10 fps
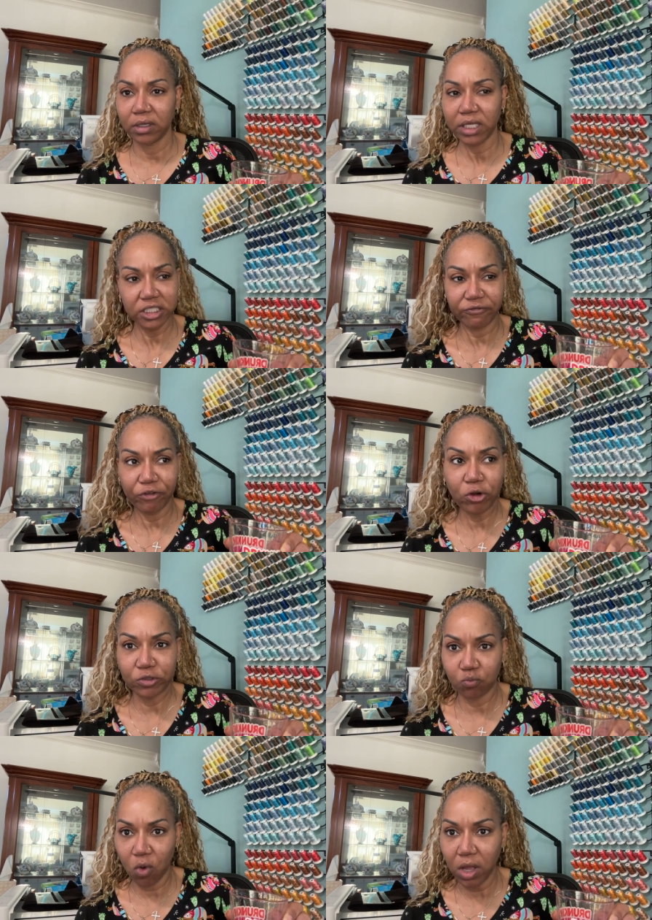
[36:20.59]
It's the
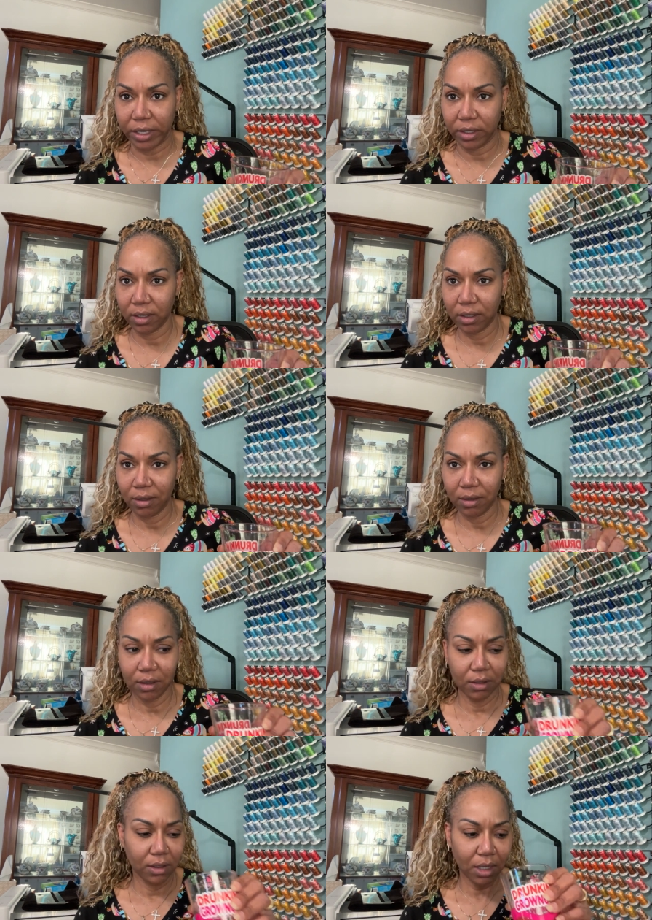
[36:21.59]
first one.
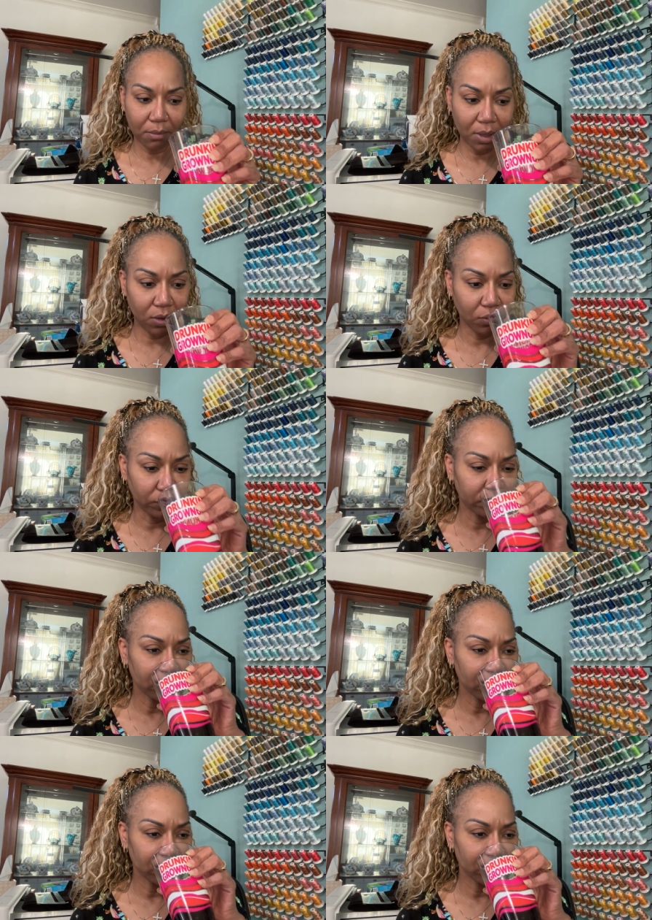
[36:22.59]
Come